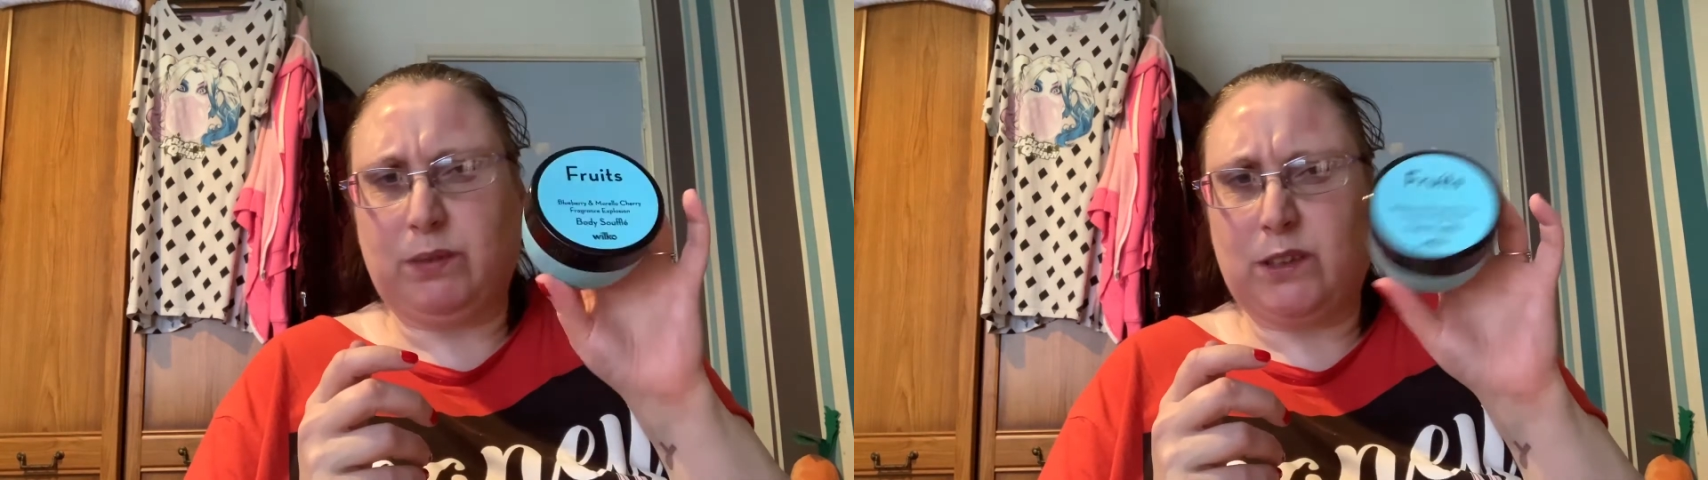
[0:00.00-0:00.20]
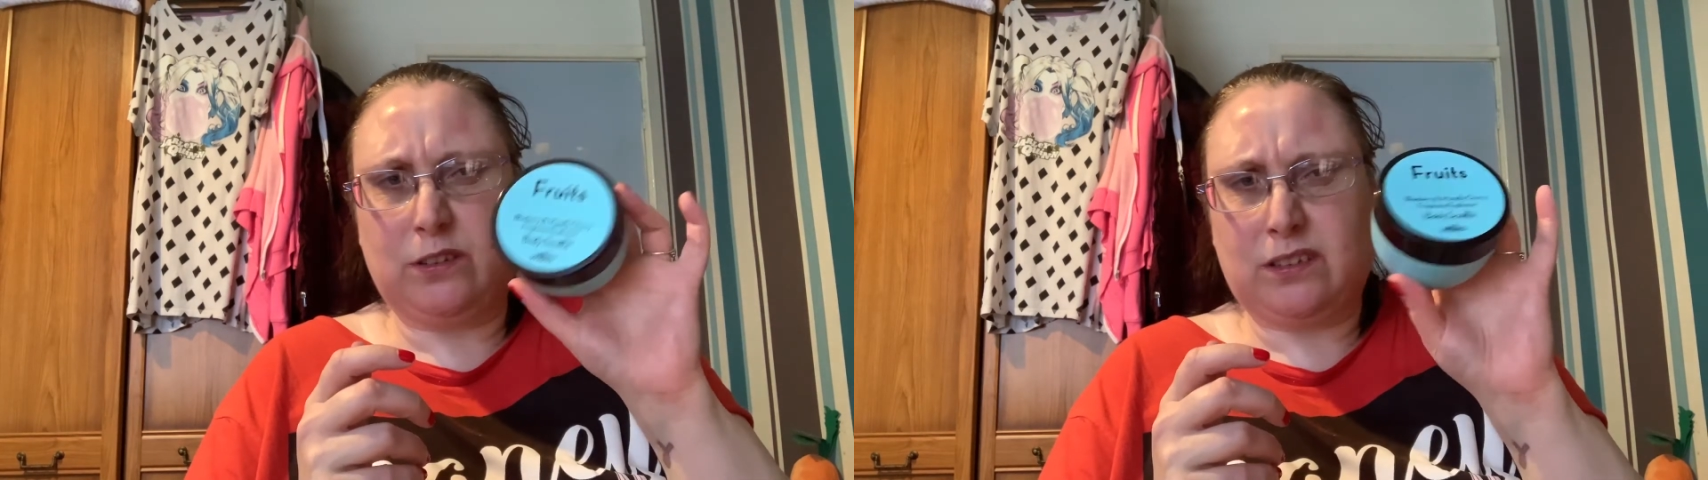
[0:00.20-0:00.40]

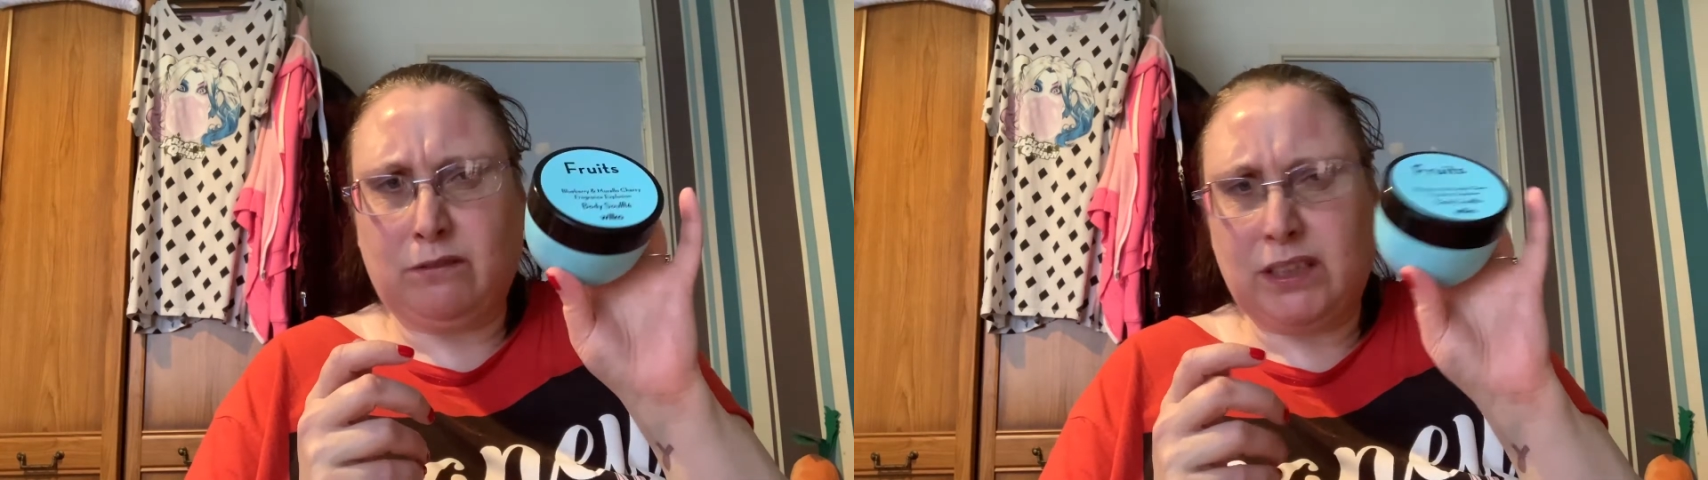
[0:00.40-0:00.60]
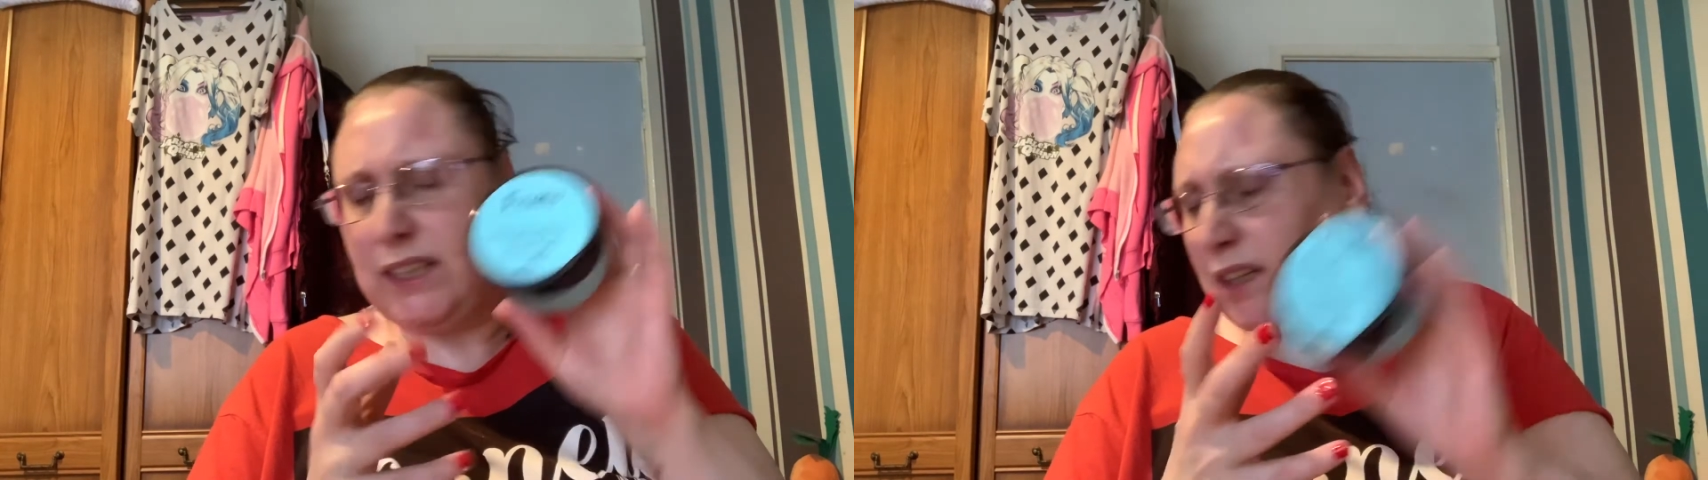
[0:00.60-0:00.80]
because I
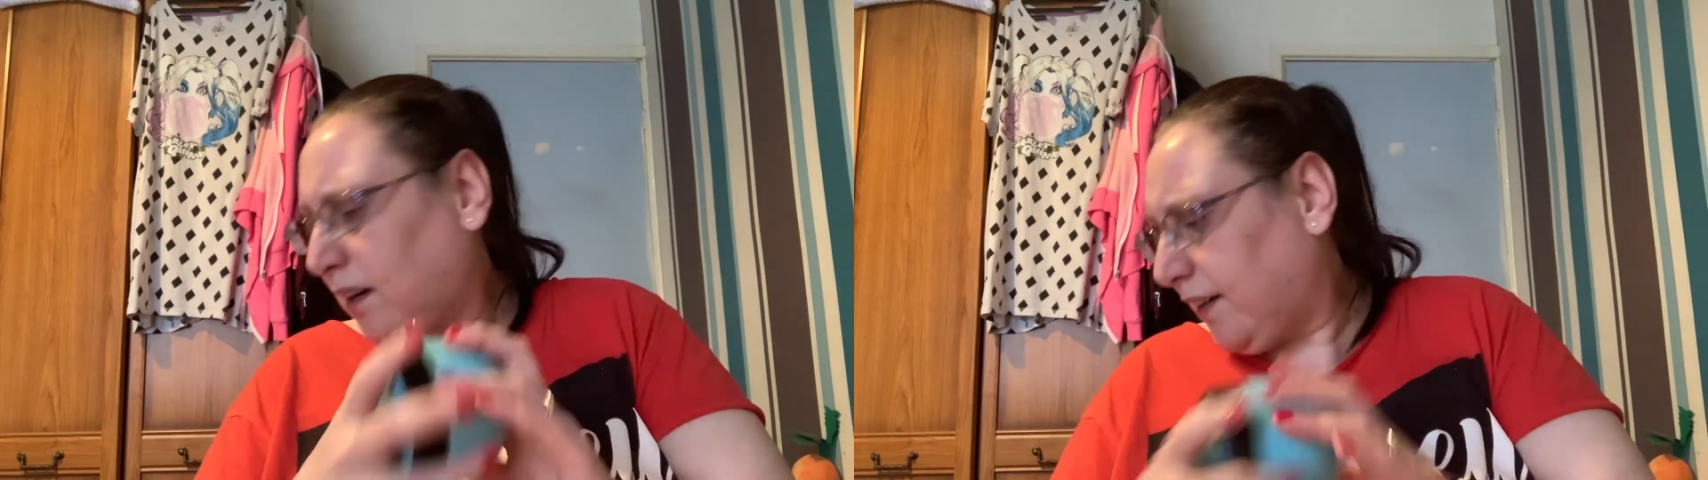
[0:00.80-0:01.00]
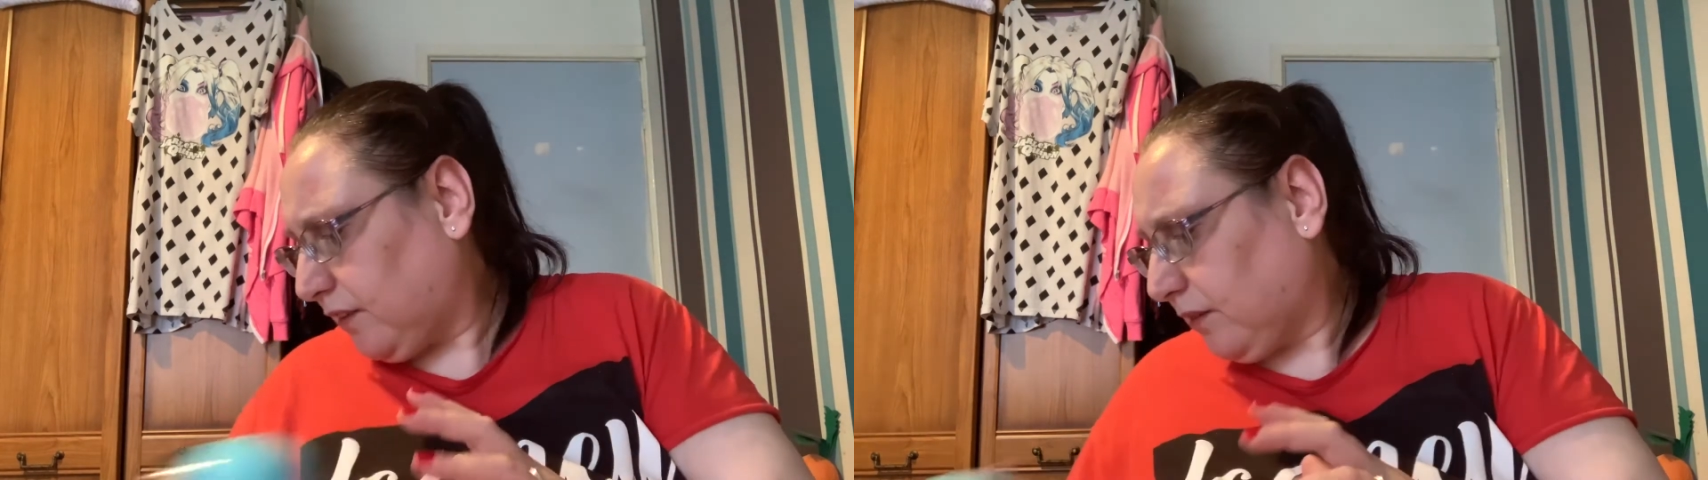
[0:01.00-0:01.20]
really
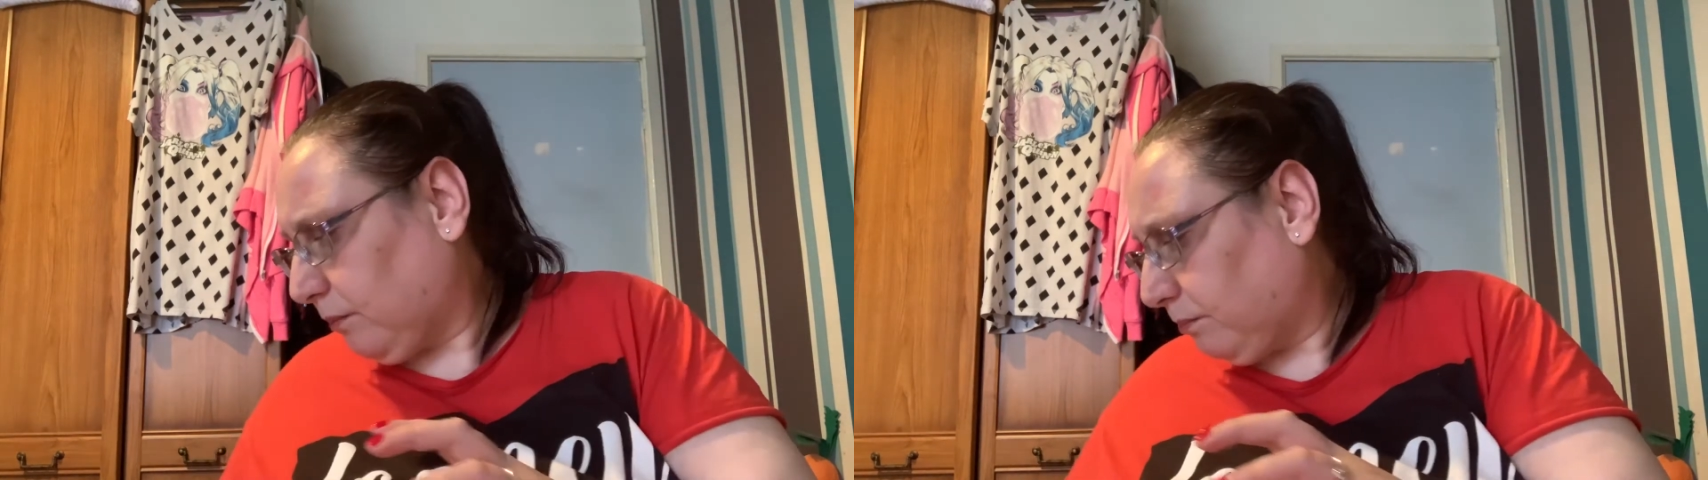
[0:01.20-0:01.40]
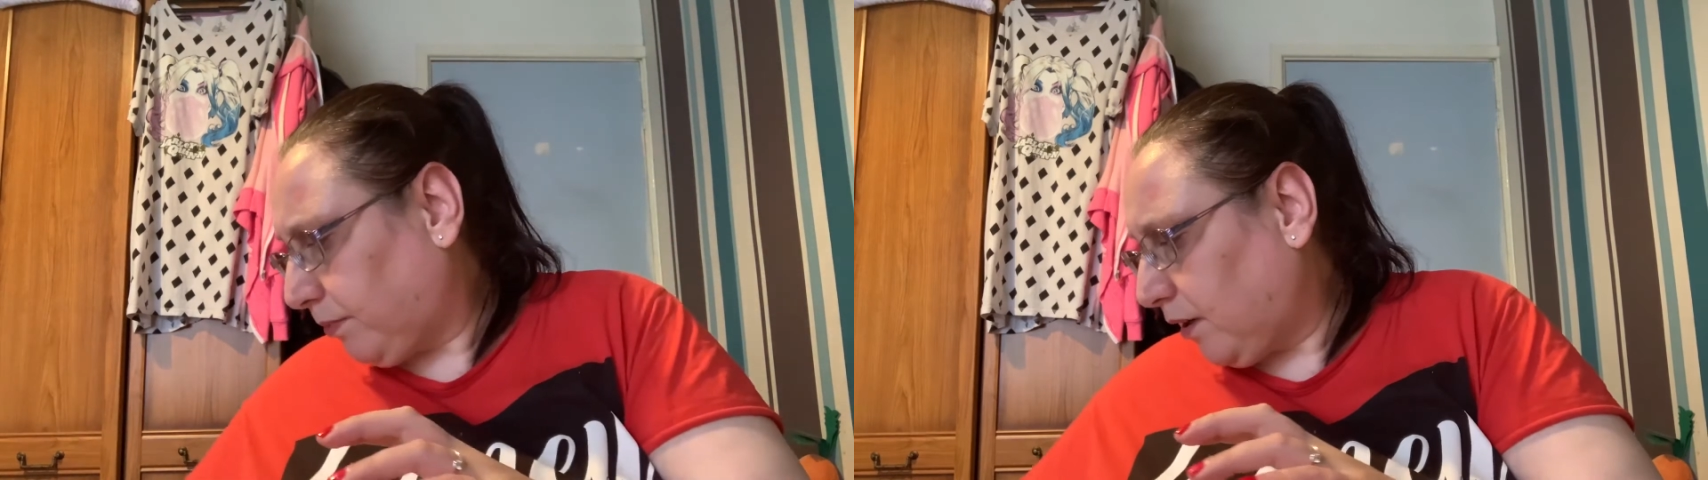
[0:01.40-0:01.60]
like
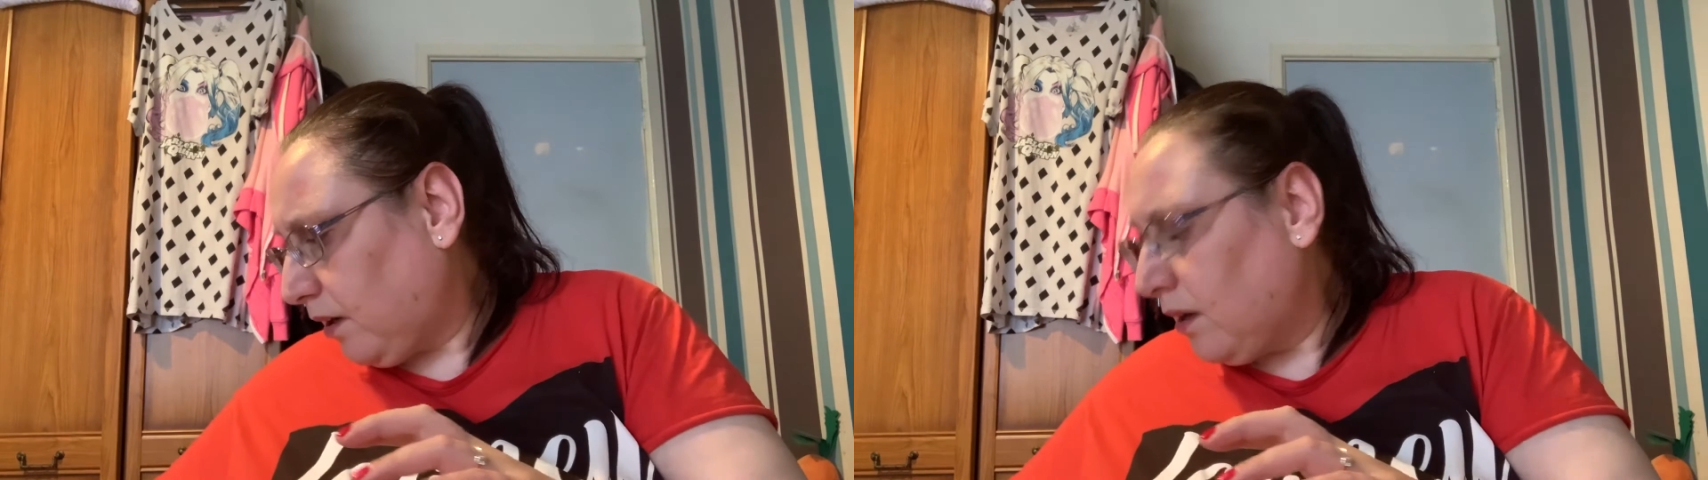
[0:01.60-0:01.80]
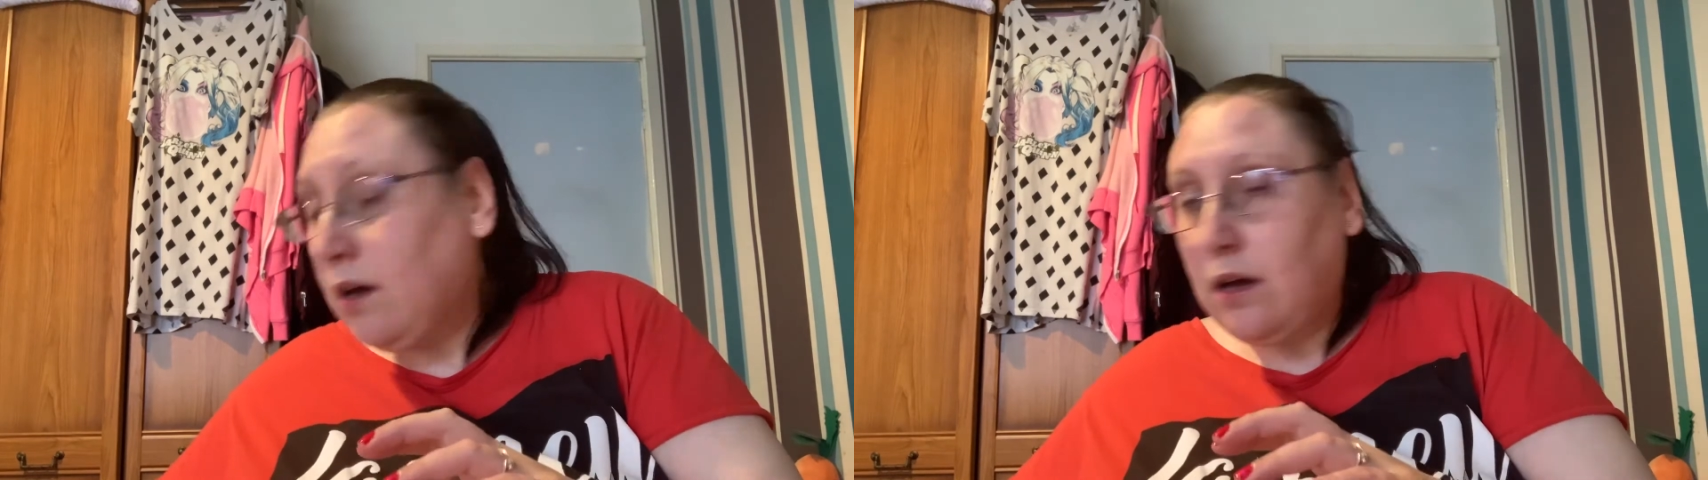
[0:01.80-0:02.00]
them, but